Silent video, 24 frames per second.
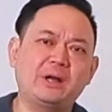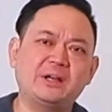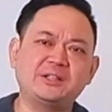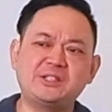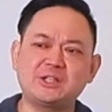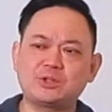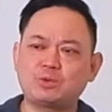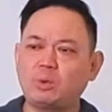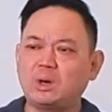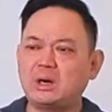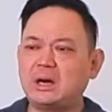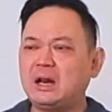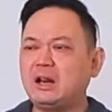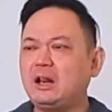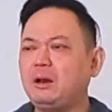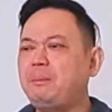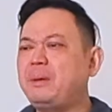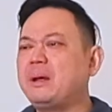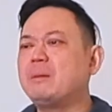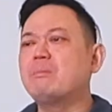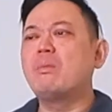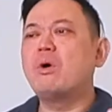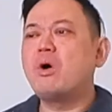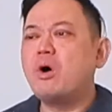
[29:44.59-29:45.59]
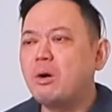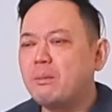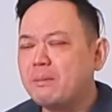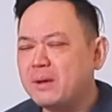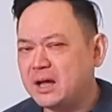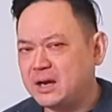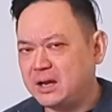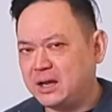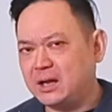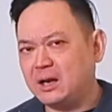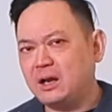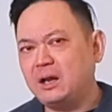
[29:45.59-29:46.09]
I just want a little bit more
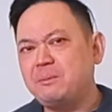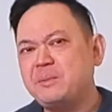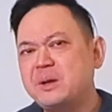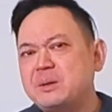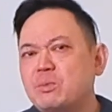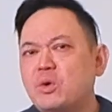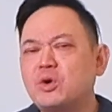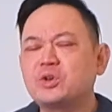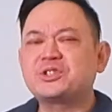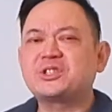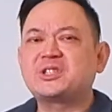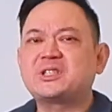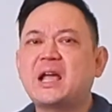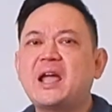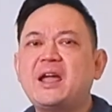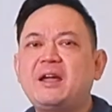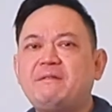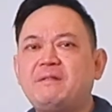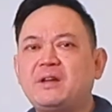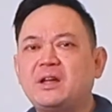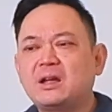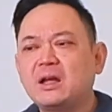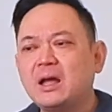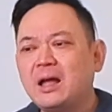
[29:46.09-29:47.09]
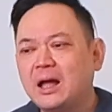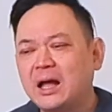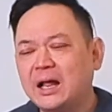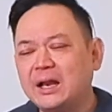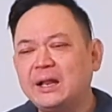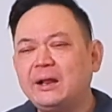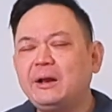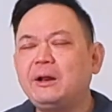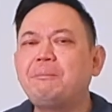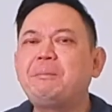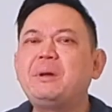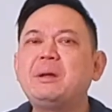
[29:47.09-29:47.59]
money, a little bit more saving, a
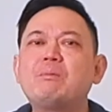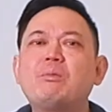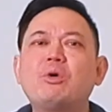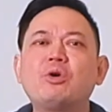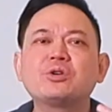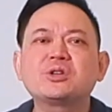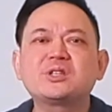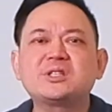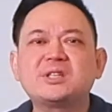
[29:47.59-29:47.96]
little bit more